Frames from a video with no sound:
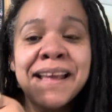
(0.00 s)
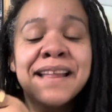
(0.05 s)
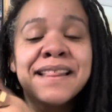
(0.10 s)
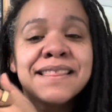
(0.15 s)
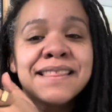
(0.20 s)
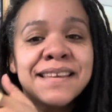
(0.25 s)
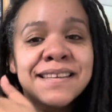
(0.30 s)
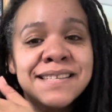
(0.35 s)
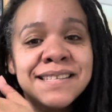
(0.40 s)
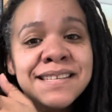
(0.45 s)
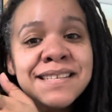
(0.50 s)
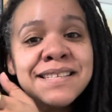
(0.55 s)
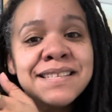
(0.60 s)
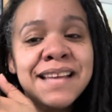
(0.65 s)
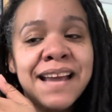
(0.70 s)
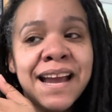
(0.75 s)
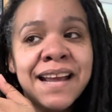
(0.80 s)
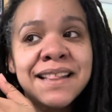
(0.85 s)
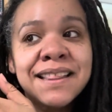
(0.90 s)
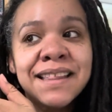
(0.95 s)
This is,
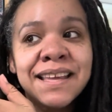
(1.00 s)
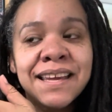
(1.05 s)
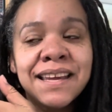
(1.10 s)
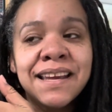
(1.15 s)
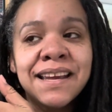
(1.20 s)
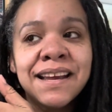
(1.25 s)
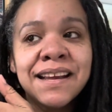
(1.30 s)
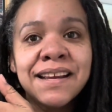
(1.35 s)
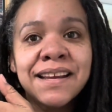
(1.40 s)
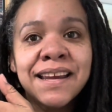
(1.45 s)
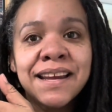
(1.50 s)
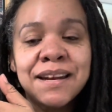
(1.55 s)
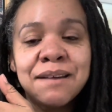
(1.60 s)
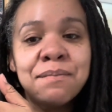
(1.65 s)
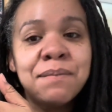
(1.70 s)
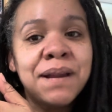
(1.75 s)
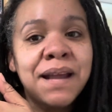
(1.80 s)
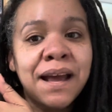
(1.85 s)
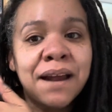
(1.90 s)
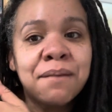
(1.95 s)
I think, getting
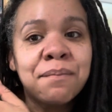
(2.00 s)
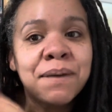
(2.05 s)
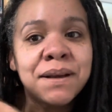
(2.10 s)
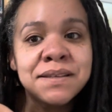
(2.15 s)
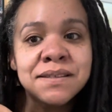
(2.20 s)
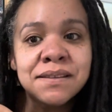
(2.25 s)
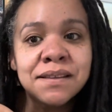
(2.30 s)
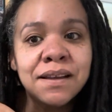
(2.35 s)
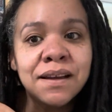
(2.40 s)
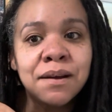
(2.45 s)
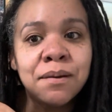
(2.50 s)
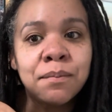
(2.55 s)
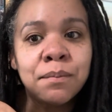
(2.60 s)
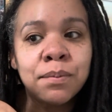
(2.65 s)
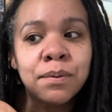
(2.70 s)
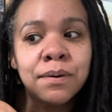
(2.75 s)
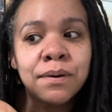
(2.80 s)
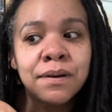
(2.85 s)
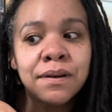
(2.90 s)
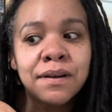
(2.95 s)
me out of my slump.
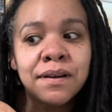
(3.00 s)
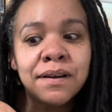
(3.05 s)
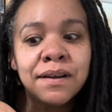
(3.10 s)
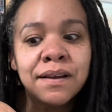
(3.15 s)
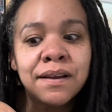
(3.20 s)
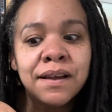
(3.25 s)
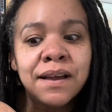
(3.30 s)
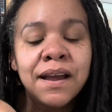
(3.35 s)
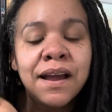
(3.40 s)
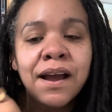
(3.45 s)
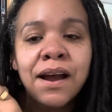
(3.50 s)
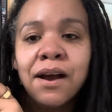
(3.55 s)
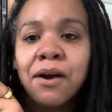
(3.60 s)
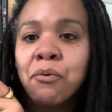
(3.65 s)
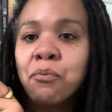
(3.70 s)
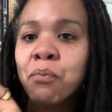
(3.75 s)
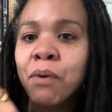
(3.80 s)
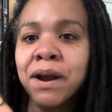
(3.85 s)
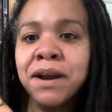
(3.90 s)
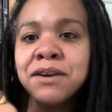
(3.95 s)

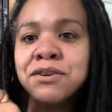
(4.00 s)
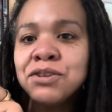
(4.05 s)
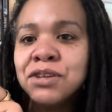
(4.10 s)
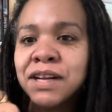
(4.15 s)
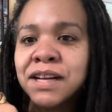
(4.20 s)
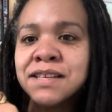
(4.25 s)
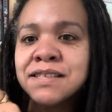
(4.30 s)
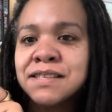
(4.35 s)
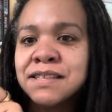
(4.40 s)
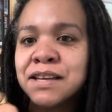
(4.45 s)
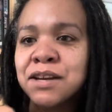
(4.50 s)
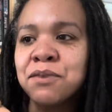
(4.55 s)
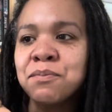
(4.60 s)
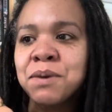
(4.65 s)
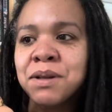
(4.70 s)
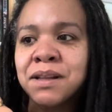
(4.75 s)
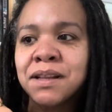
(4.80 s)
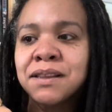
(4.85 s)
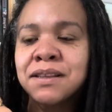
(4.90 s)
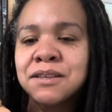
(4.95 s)
Why didn't you guys tell
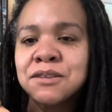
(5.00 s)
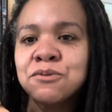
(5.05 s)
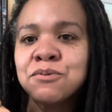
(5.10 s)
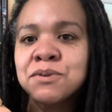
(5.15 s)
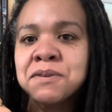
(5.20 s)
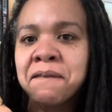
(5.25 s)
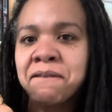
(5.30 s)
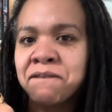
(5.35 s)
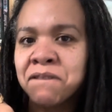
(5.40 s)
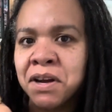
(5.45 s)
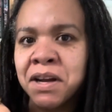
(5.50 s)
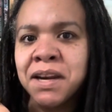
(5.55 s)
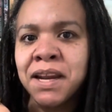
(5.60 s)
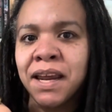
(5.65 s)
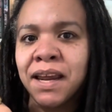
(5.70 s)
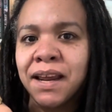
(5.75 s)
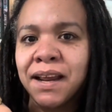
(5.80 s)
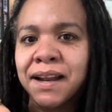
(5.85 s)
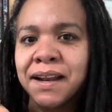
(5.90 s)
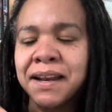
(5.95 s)
me that this was
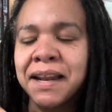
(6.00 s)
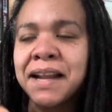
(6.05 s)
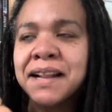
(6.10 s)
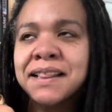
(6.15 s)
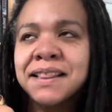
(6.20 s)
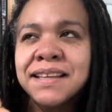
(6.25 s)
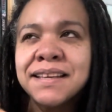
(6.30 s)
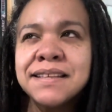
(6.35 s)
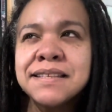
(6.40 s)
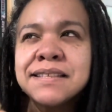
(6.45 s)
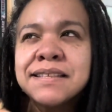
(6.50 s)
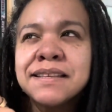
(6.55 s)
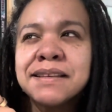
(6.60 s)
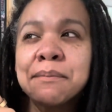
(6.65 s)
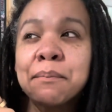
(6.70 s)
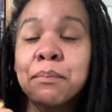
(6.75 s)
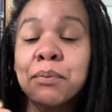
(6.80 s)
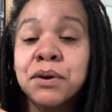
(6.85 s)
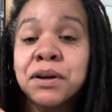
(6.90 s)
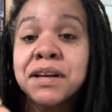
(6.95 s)
funny? Like, this
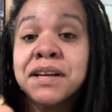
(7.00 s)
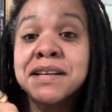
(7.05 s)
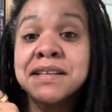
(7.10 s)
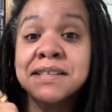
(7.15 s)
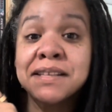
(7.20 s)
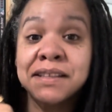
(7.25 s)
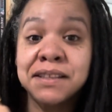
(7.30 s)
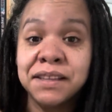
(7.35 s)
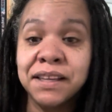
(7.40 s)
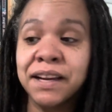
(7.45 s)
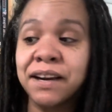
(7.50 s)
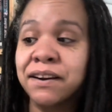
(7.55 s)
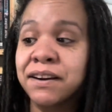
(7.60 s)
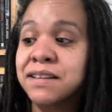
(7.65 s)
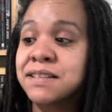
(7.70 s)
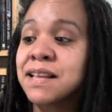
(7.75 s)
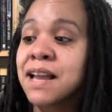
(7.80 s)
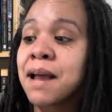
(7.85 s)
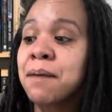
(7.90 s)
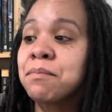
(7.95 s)
book is
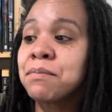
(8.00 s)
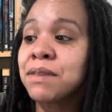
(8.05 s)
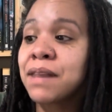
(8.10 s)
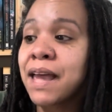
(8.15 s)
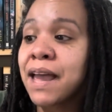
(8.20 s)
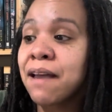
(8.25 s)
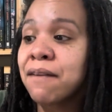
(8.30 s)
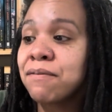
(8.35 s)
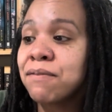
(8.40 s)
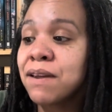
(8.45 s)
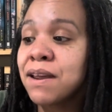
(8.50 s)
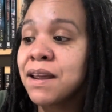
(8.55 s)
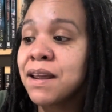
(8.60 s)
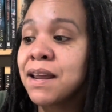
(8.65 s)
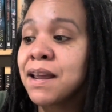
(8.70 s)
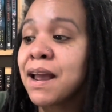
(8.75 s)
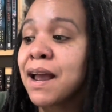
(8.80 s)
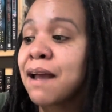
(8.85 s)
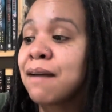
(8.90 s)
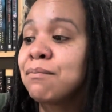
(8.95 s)
hilarious. I'm
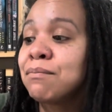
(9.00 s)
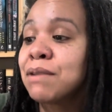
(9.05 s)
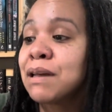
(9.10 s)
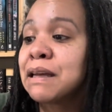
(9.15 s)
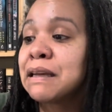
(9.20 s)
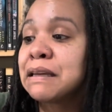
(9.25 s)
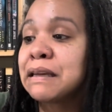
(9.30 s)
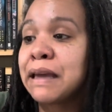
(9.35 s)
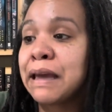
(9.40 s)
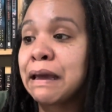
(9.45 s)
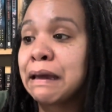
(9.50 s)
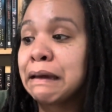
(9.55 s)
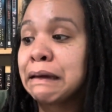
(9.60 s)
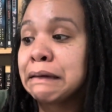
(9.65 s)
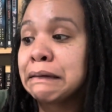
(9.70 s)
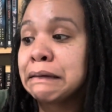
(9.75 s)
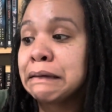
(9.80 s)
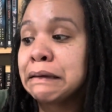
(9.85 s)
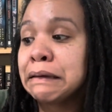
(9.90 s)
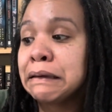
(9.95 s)
laughing. I'm like
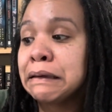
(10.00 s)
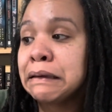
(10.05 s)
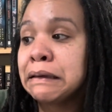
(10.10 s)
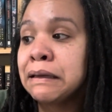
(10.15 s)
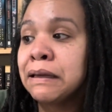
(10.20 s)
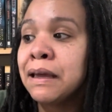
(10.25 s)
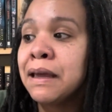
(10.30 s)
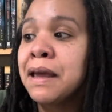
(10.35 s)
gagging.